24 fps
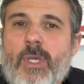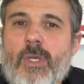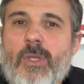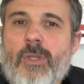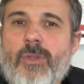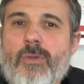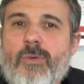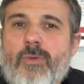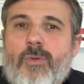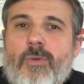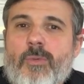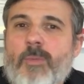
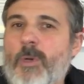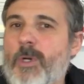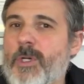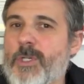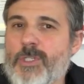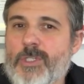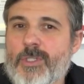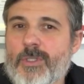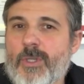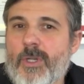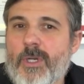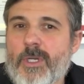through
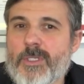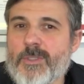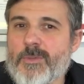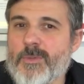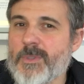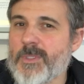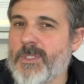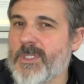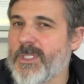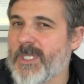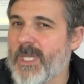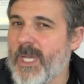martial arts,
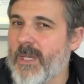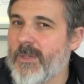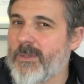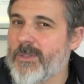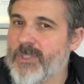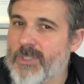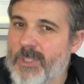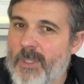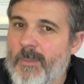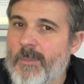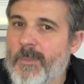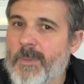which is how
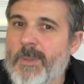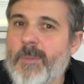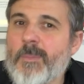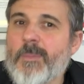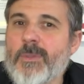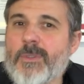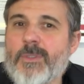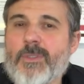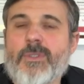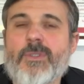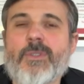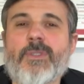some
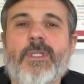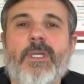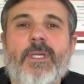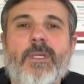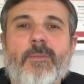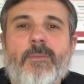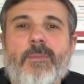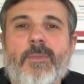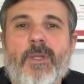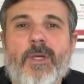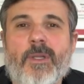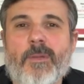people do. Like
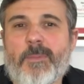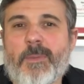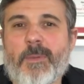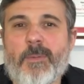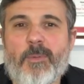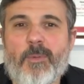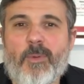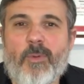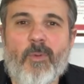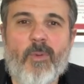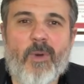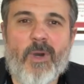a lot of
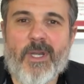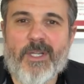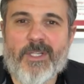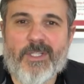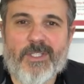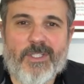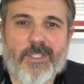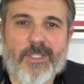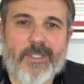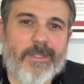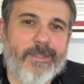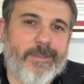people
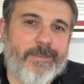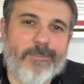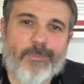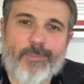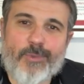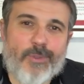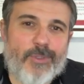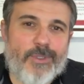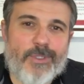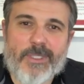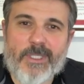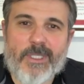watch
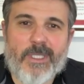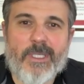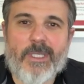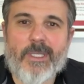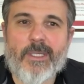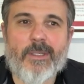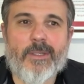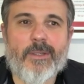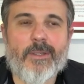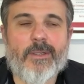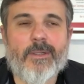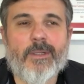Bruce Lee
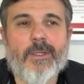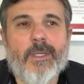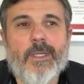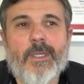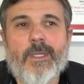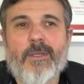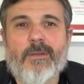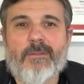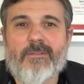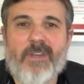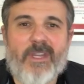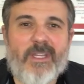or
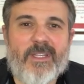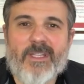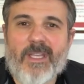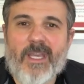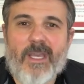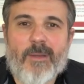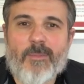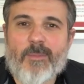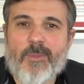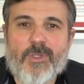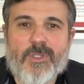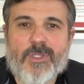Van
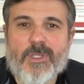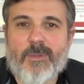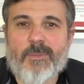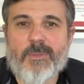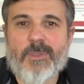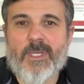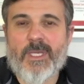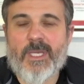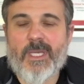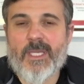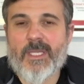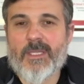Damme or
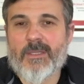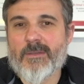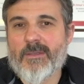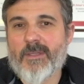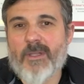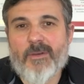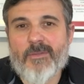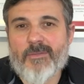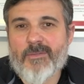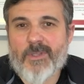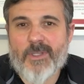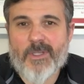something and
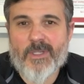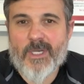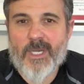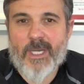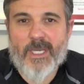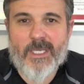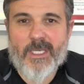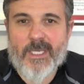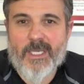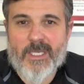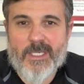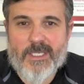love the high
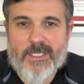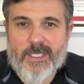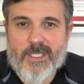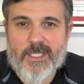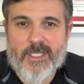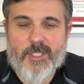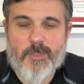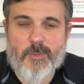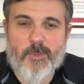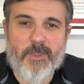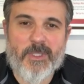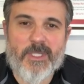kicks and the
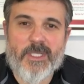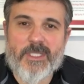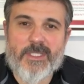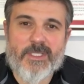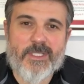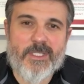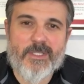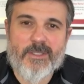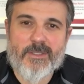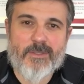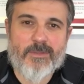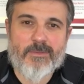splits
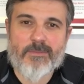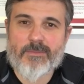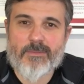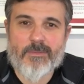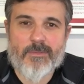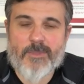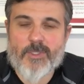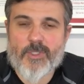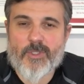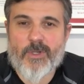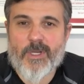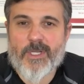and
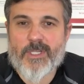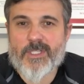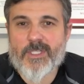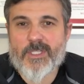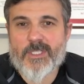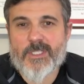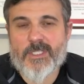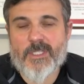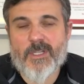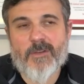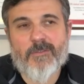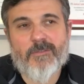stretching
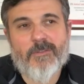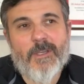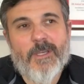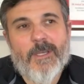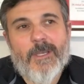stuff.